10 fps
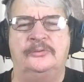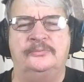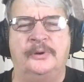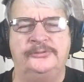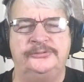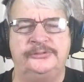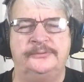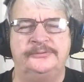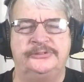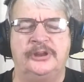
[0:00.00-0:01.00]
most
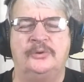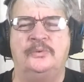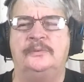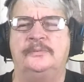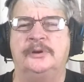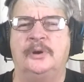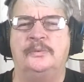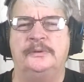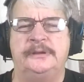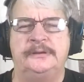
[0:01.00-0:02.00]
of us know where we're
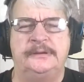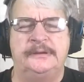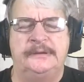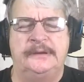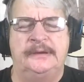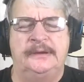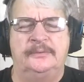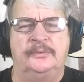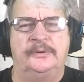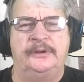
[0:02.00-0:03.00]
going, and
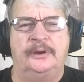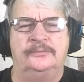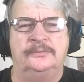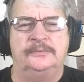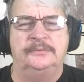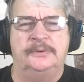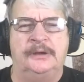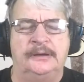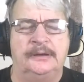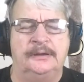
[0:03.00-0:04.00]
we don't,
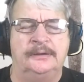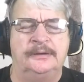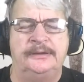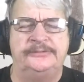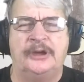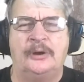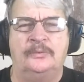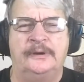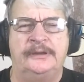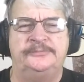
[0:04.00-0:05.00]
it's
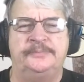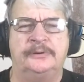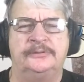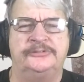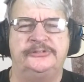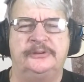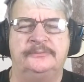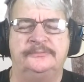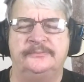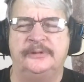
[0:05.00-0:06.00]
always
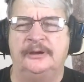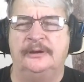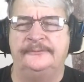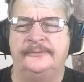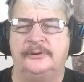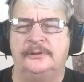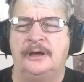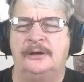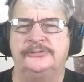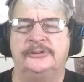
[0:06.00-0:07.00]
burdensome for a
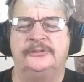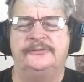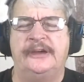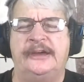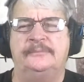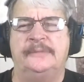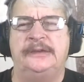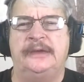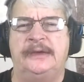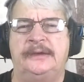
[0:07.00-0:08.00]
loss on the
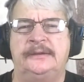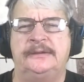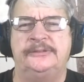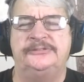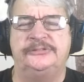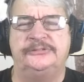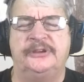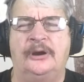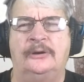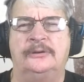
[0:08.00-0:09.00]
family, and it's
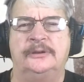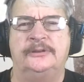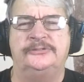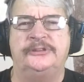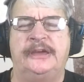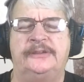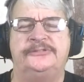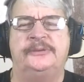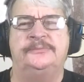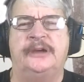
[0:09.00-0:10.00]
hard to understand
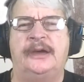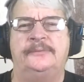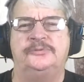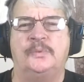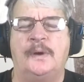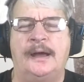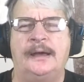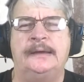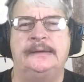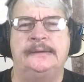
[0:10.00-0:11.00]
sometimes why